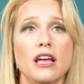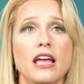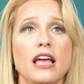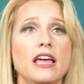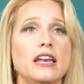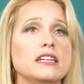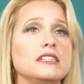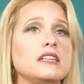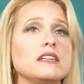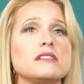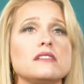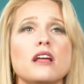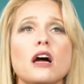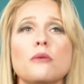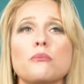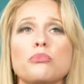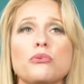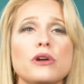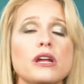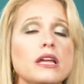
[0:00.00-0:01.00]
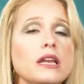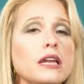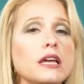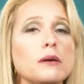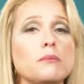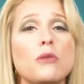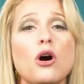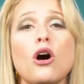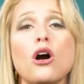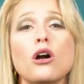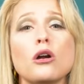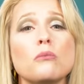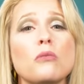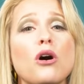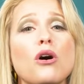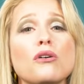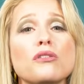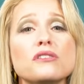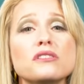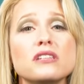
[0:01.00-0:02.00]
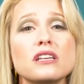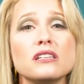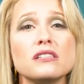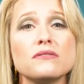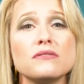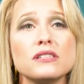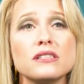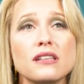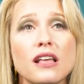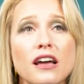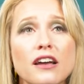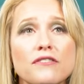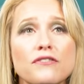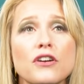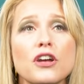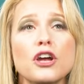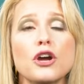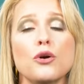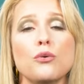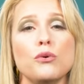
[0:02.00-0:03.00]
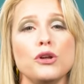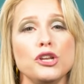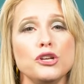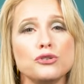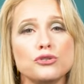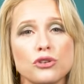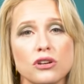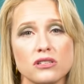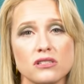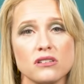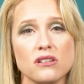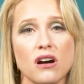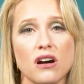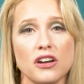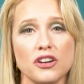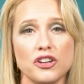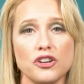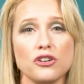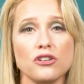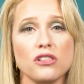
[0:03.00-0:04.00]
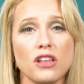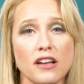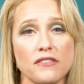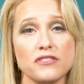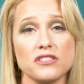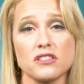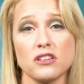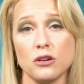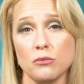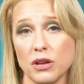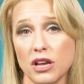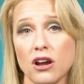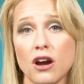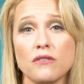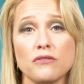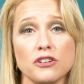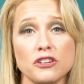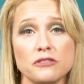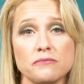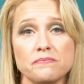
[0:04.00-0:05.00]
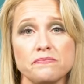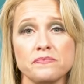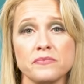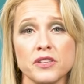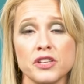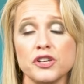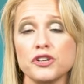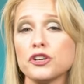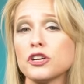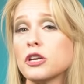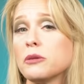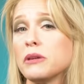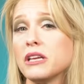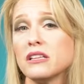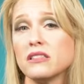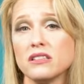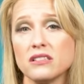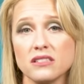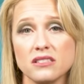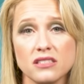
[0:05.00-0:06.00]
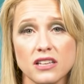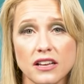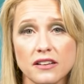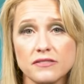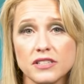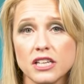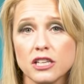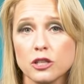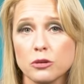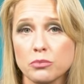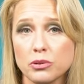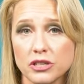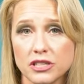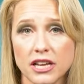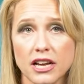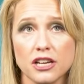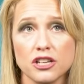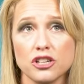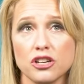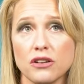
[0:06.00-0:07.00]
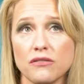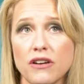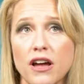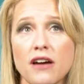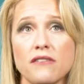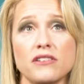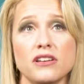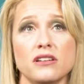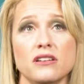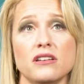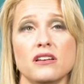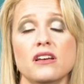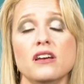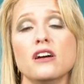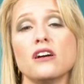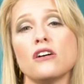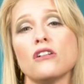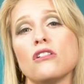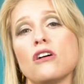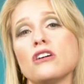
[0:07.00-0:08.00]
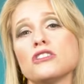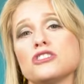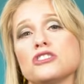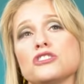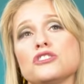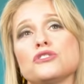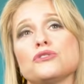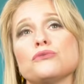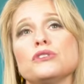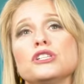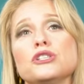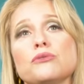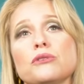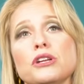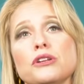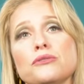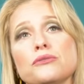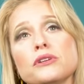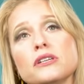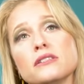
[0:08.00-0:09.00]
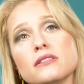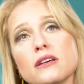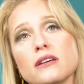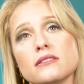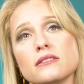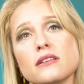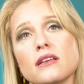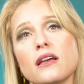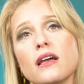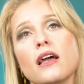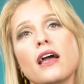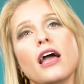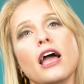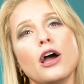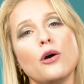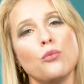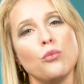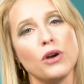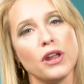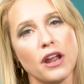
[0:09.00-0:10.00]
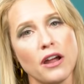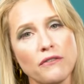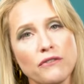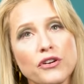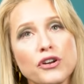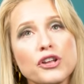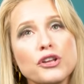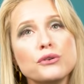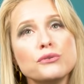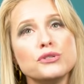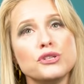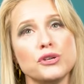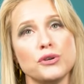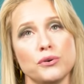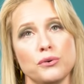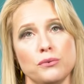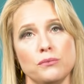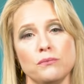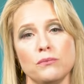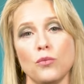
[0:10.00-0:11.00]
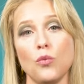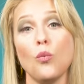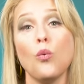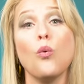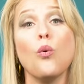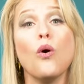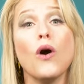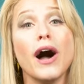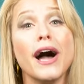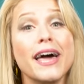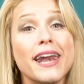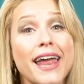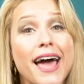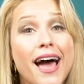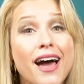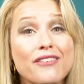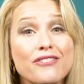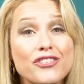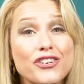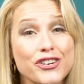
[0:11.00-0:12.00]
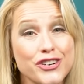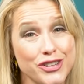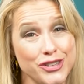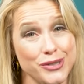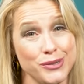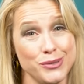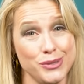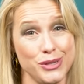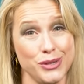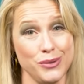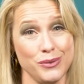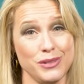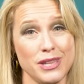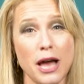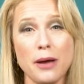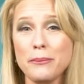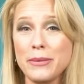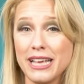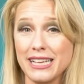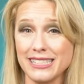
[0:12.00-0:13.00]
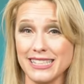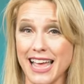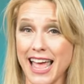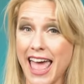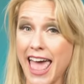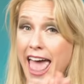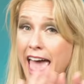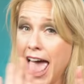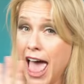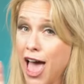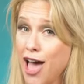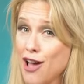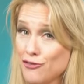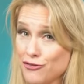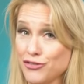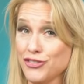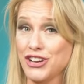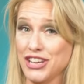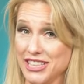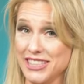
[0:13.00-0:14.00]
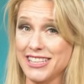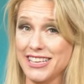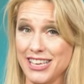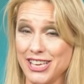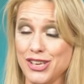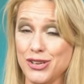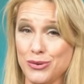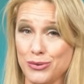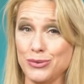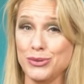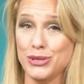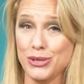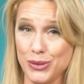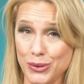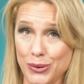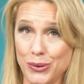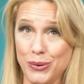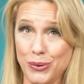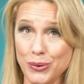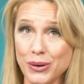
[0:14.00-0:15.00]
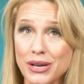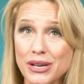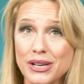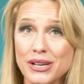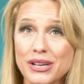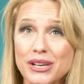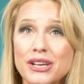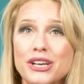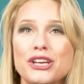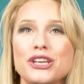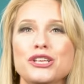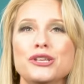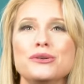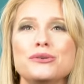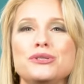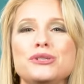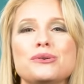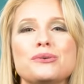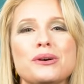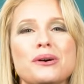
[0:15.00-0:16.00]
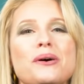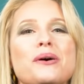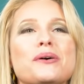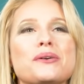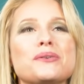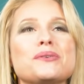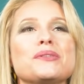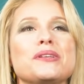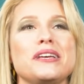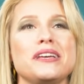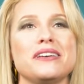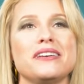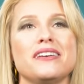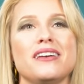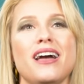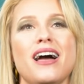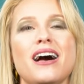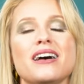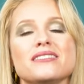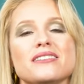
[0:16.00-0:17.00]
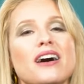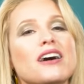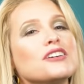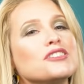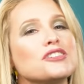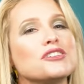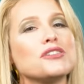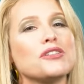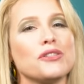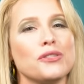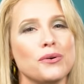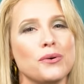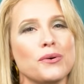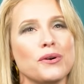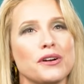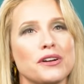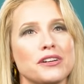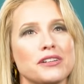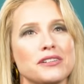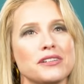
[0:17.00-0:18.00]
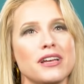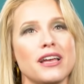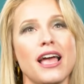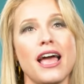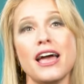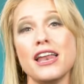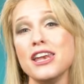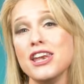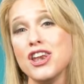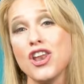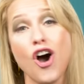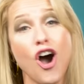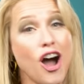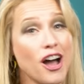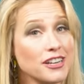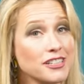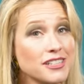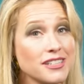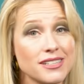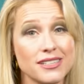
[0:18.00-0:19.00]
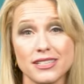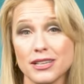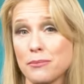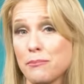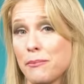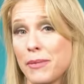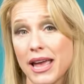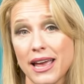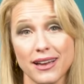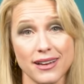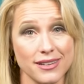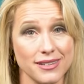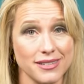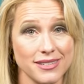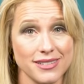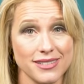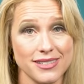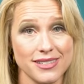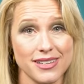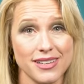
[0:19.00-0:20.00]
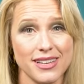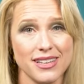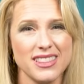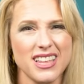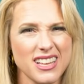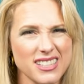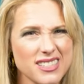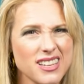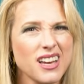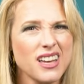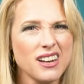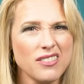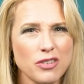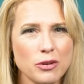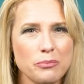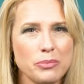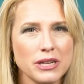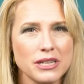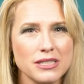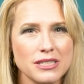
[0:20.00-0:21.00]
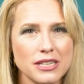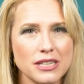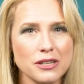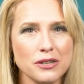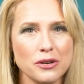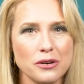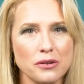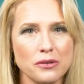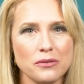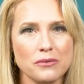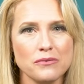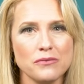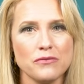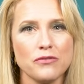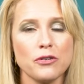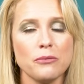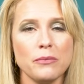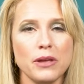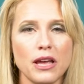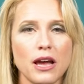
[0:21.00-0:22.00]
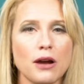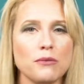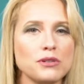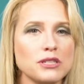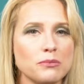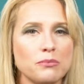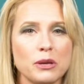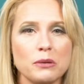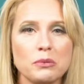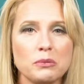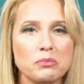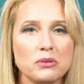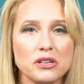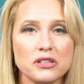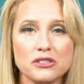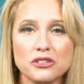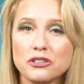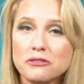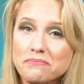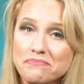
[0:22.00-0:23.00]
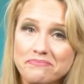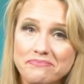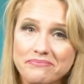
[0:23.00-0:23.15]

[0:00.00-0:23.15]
And it does not bring him harm all the days of his life. When you trust God, your life is going to be covered. You're going to be in the safety and the protection of heaven. Colossians 3:23 says, "And whatever you do, whatever you do, that means everything you do, you do it heartily as unto the Lord and not to man." That's kind of a big deal. For me, I was a people pleaser.